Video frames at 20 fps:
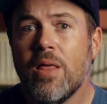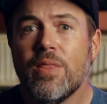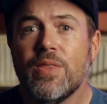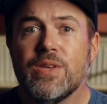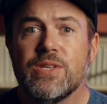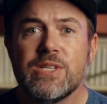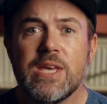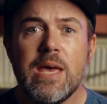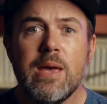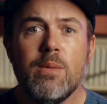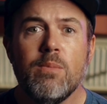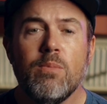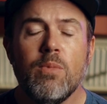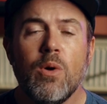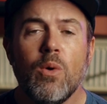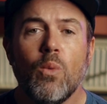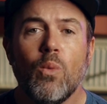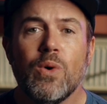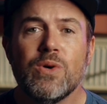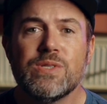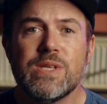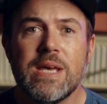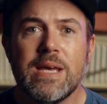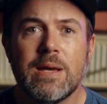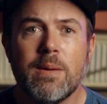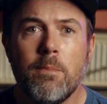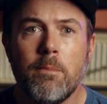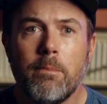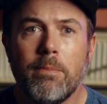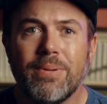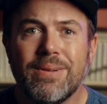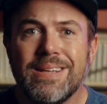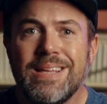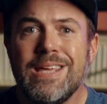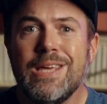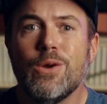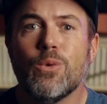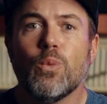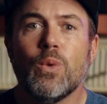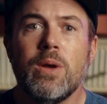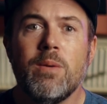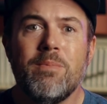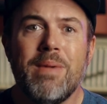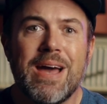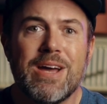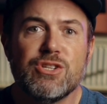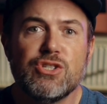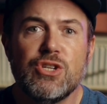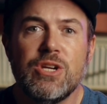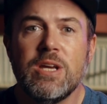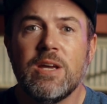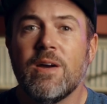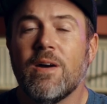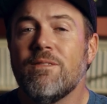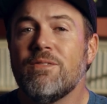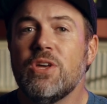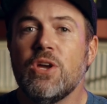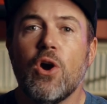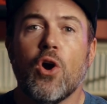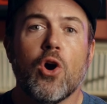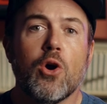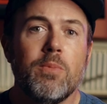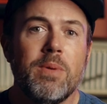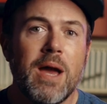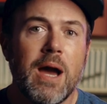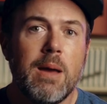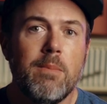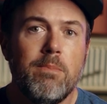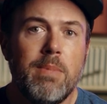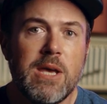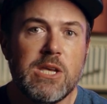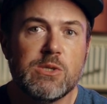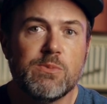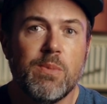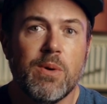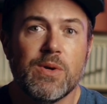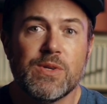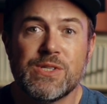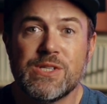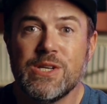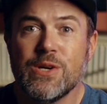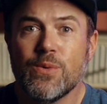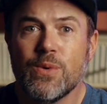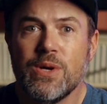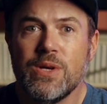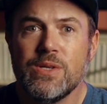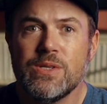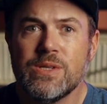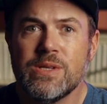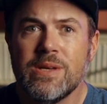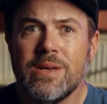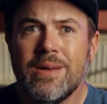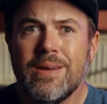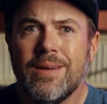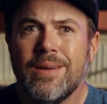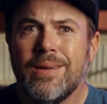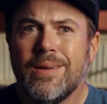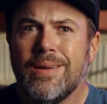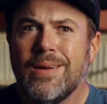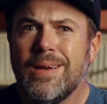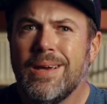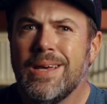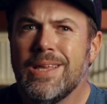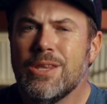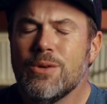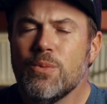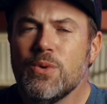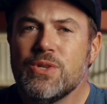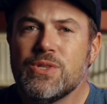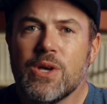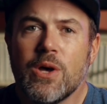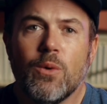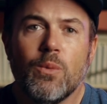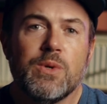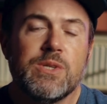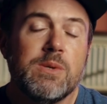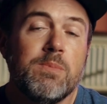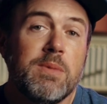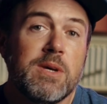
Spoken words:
This game was a complete reimagining of the RBI Baseball series, and the result was a